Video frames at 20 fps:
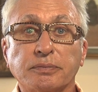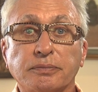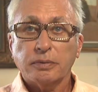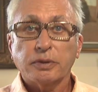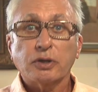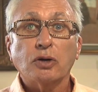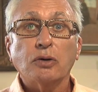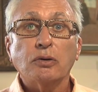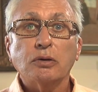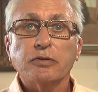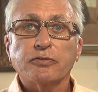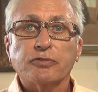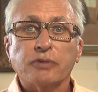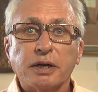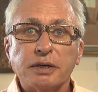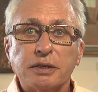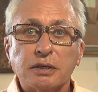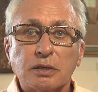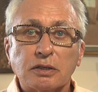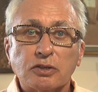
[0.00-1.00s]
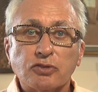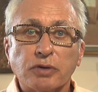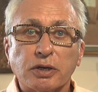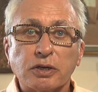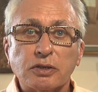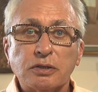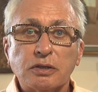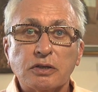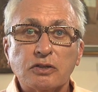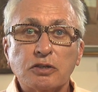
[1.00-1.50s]
The goal of writing
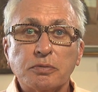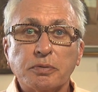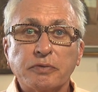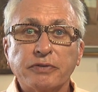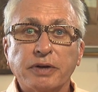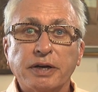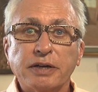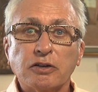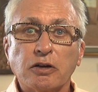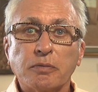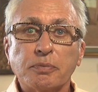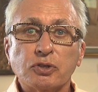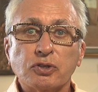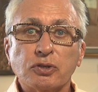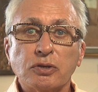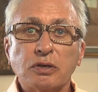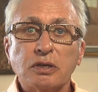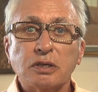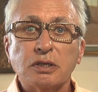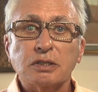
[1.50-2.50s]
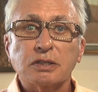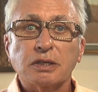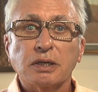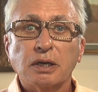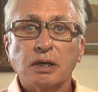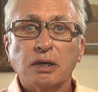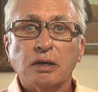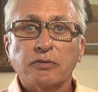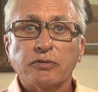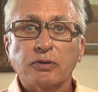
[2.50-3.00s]
instruction is to provide opportunities
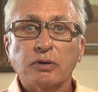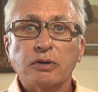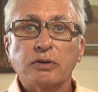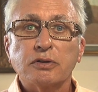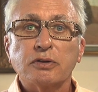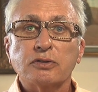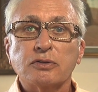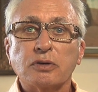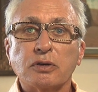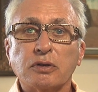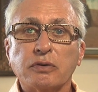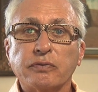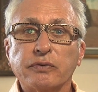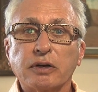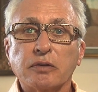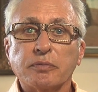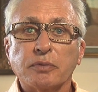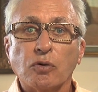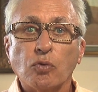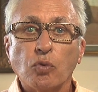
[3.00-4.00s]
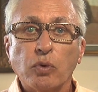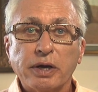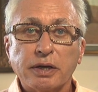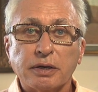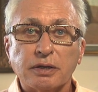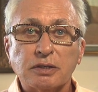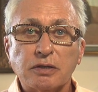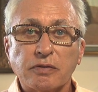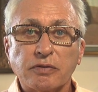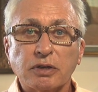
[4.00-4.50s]
for learners to develop
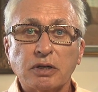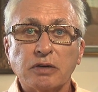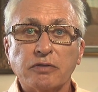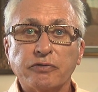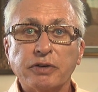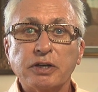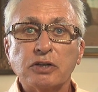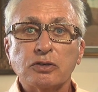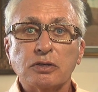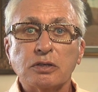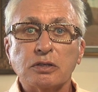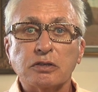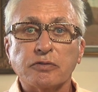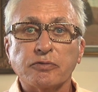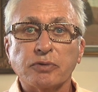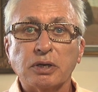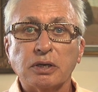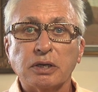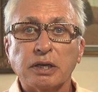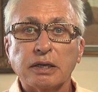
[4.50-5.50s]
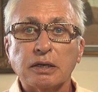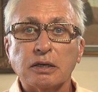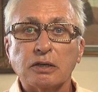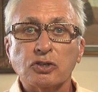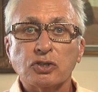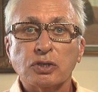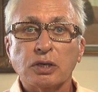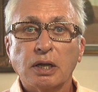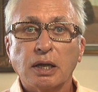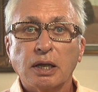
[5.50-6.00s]
awareness of the conventions of written
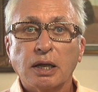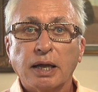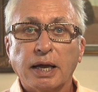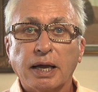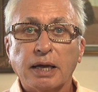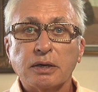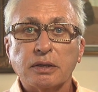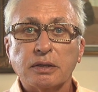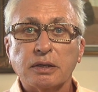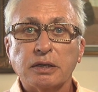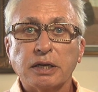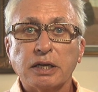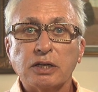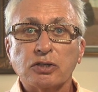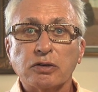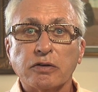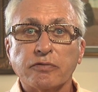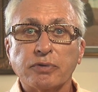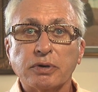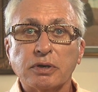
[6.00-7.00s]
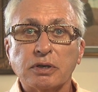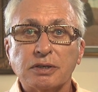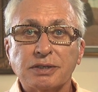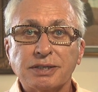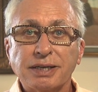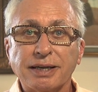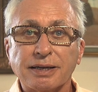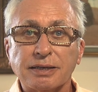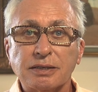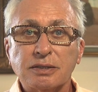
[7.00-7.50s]
English and the nature of written
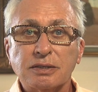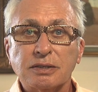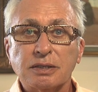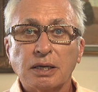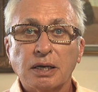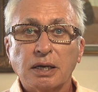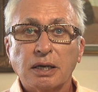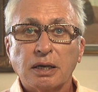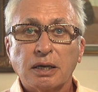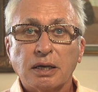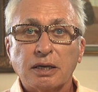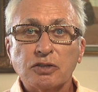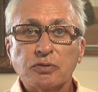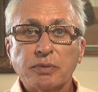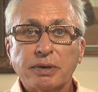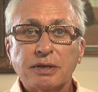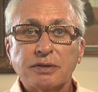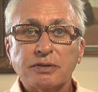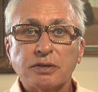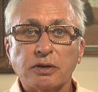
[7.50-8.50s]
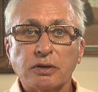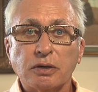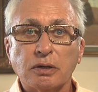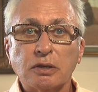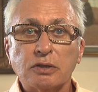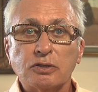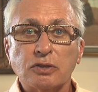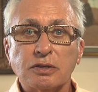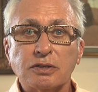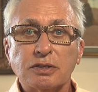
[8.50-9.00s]
texts, as well as the
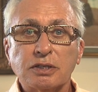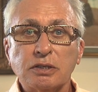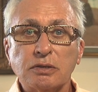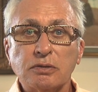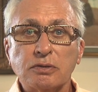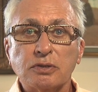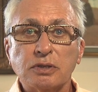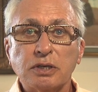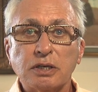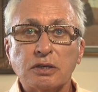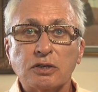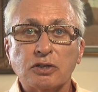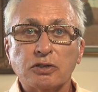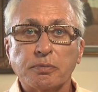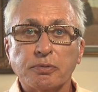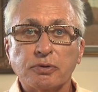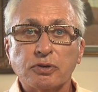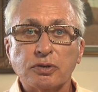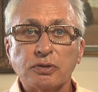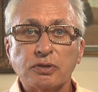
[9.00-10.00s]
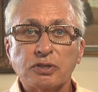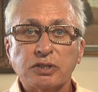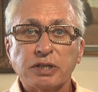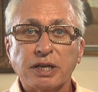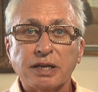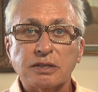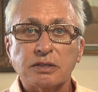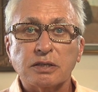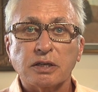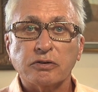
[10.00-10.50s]
knowledge and skills needed to produce
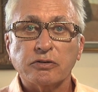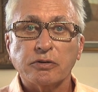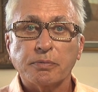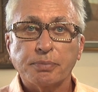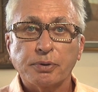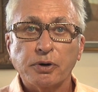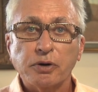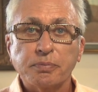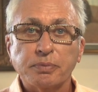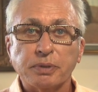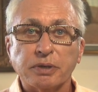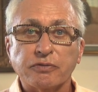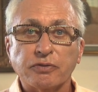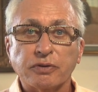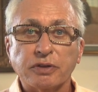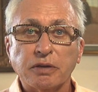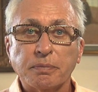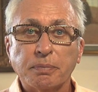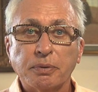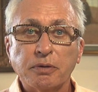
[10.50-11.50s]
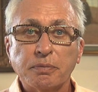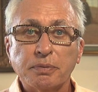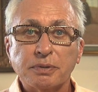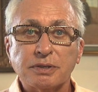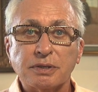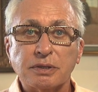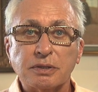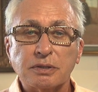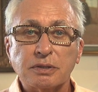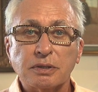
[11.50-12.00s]
texts that are appropriate for their
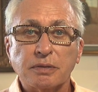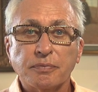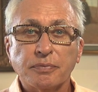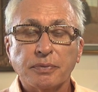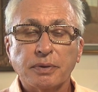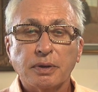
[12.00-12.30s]
purposes.